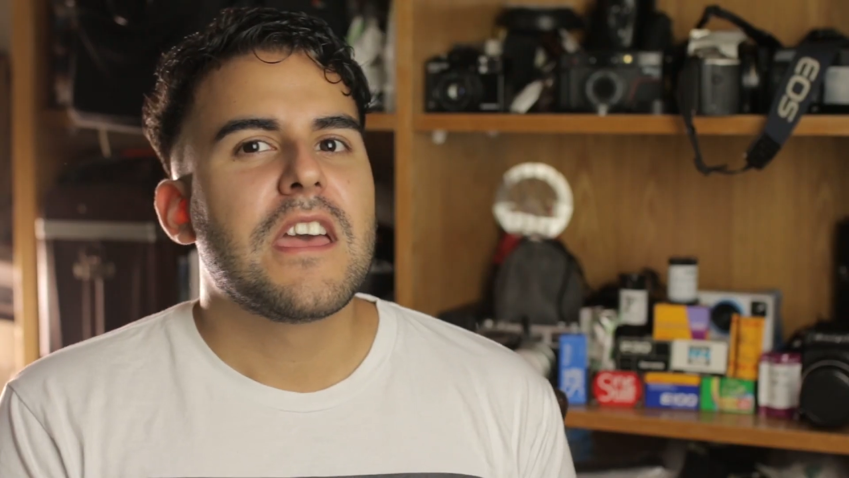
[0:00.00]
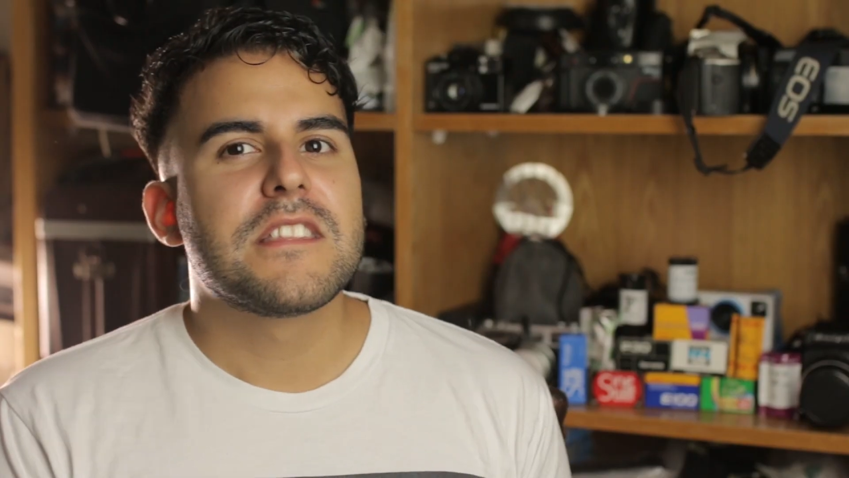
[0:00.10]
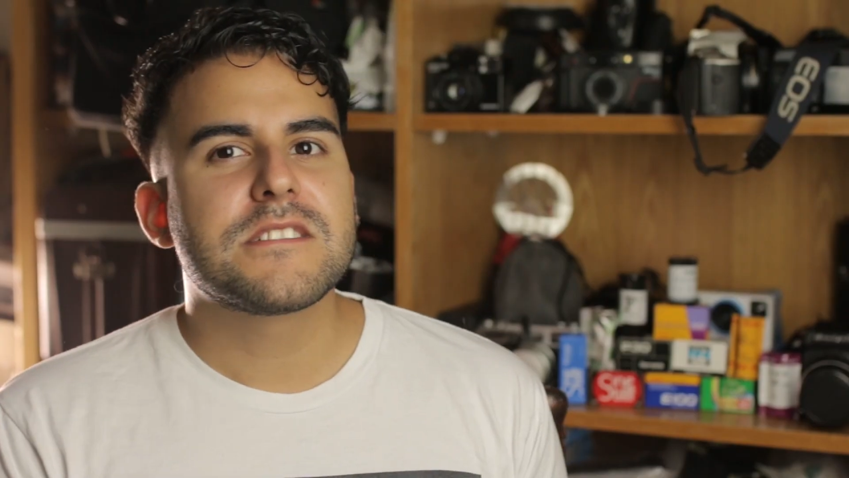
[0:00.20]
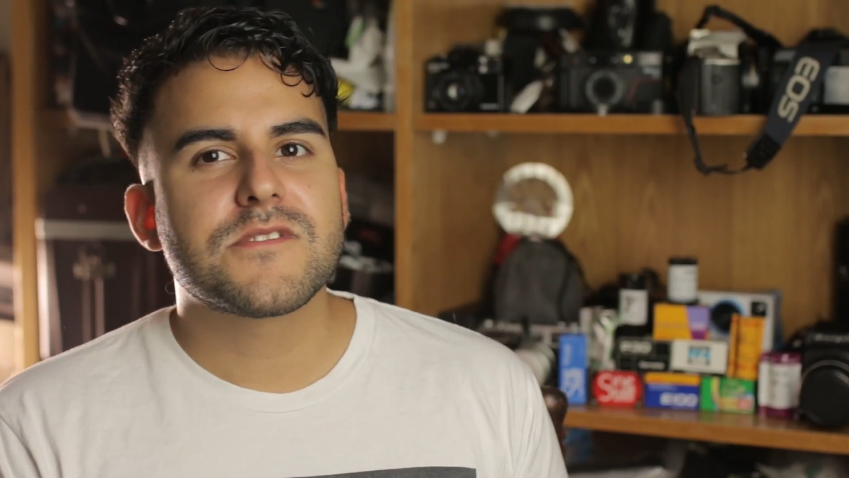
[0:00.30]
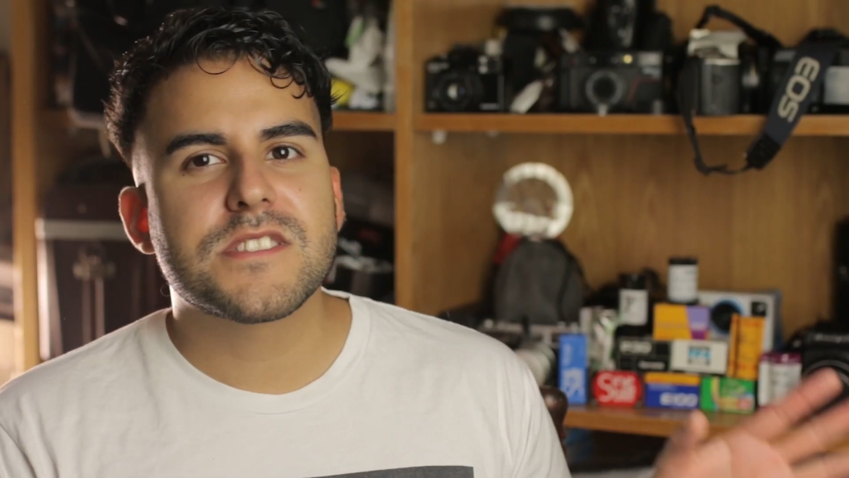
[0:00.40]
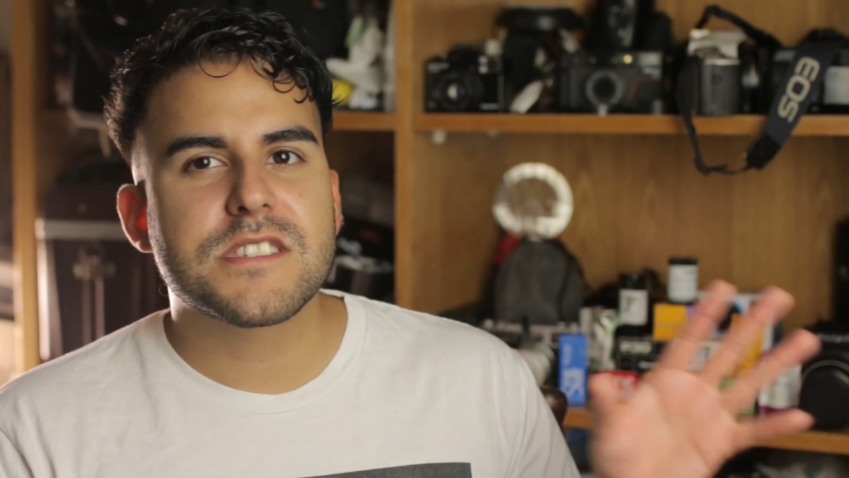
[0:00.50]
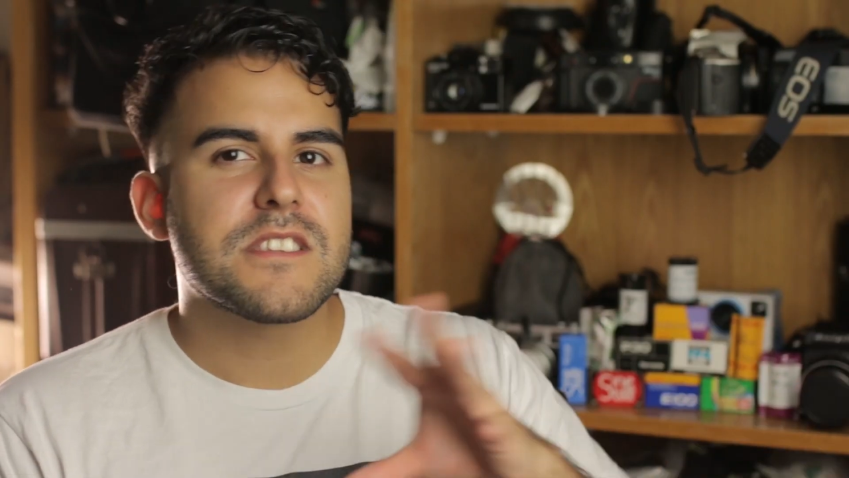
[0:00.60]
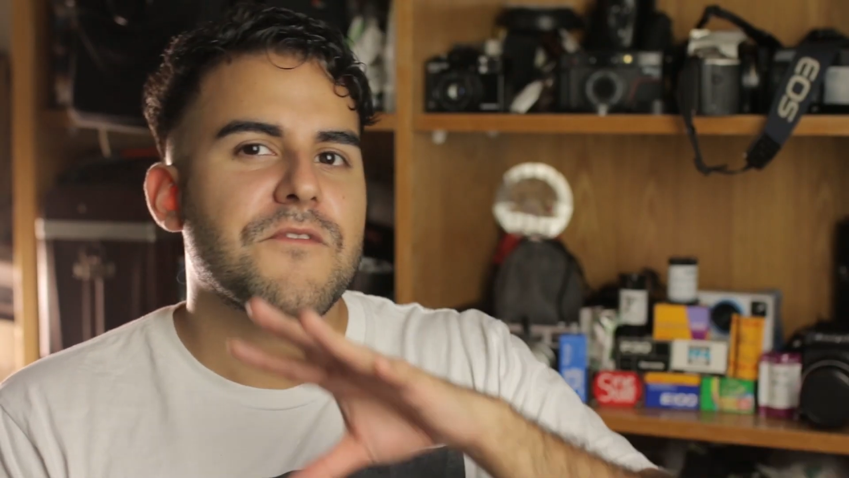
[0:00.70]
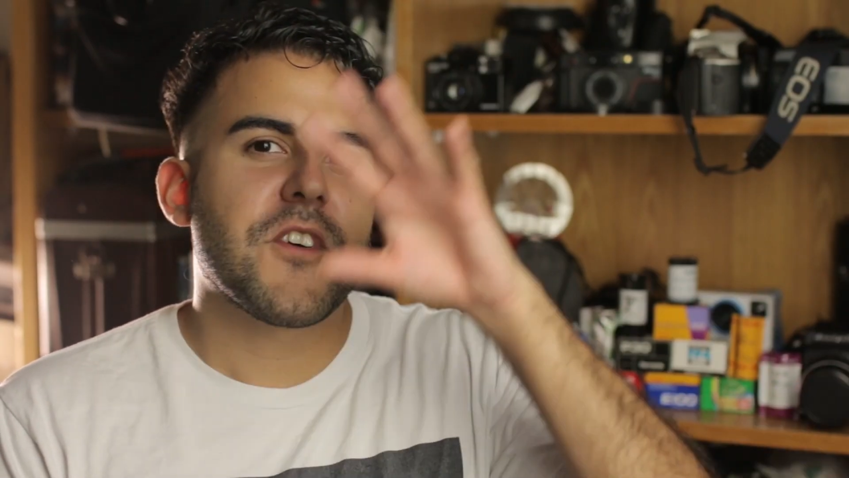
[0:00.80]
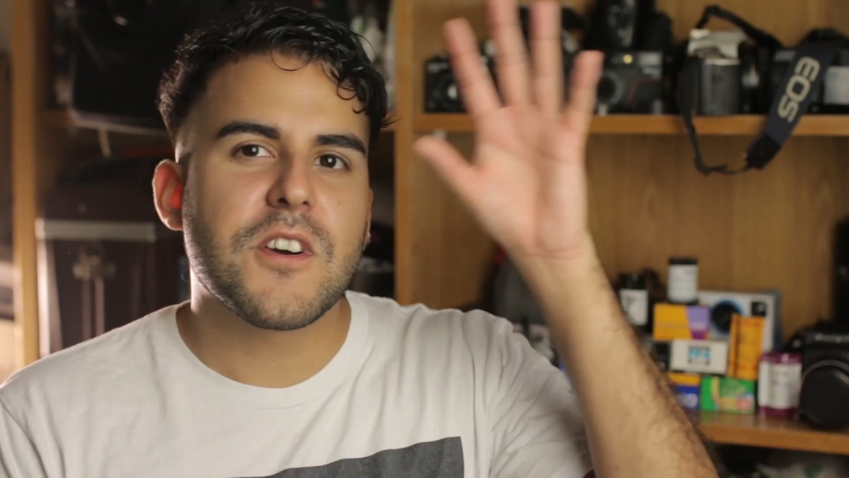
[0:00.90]
This was just
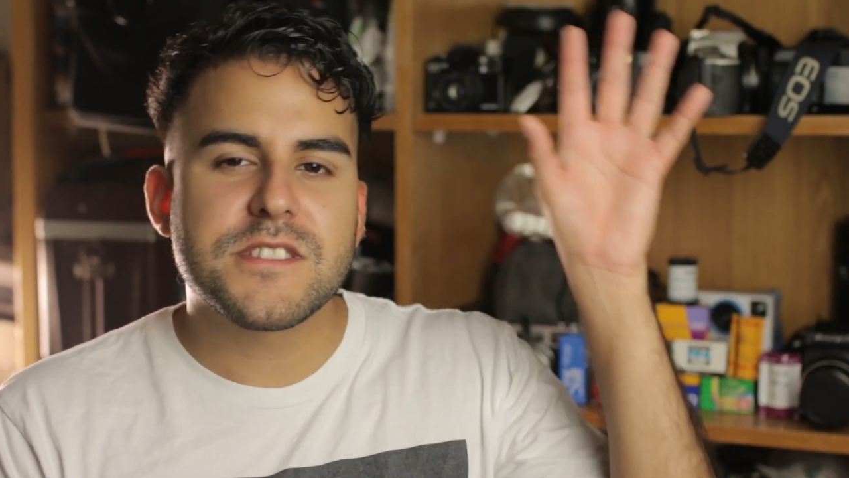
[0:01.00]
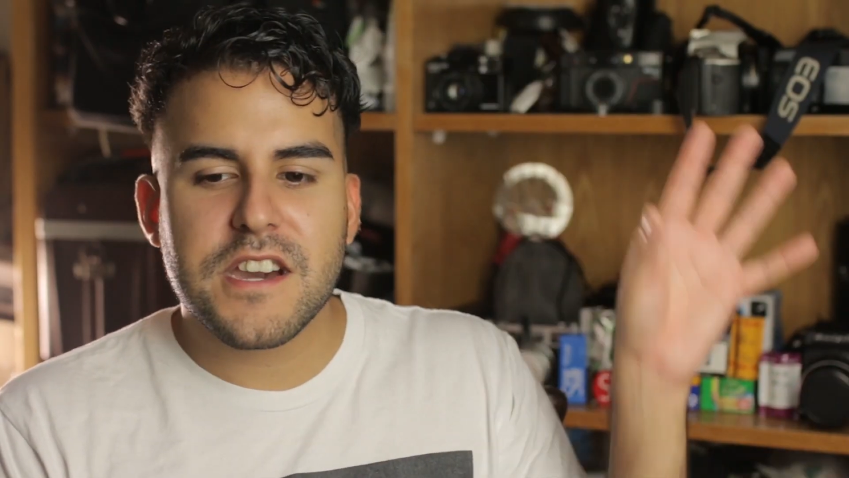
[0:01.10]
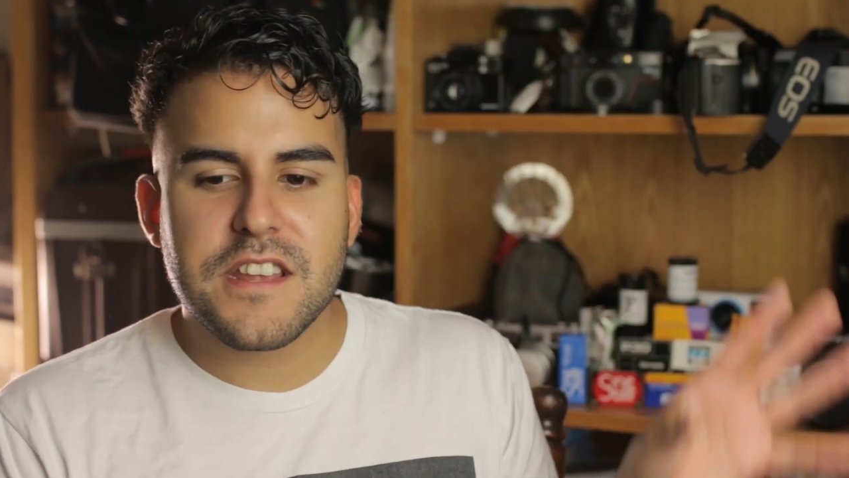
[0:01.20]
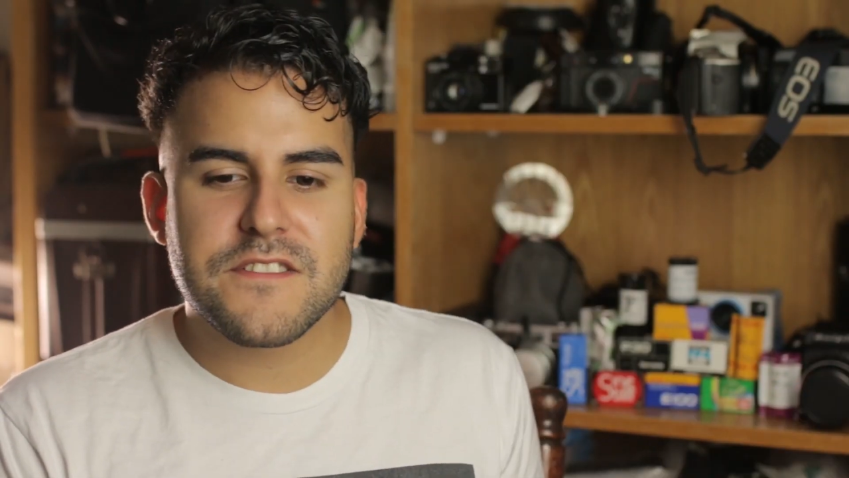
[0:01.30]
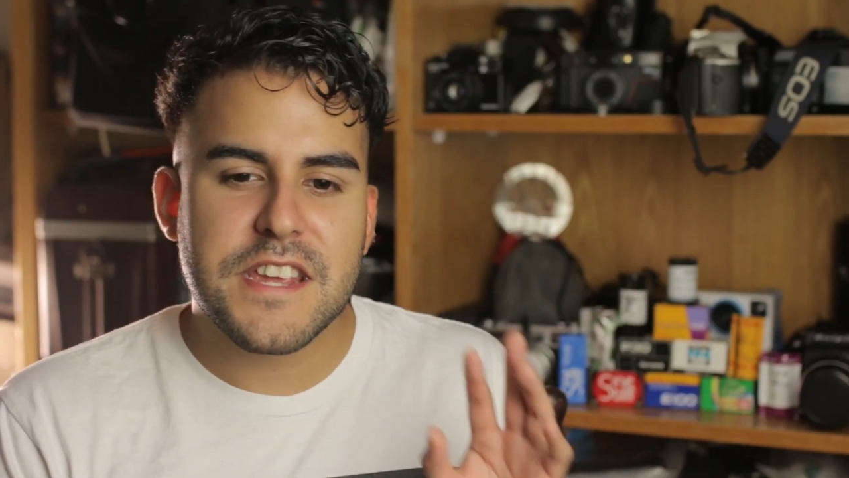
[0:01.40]
the first kind of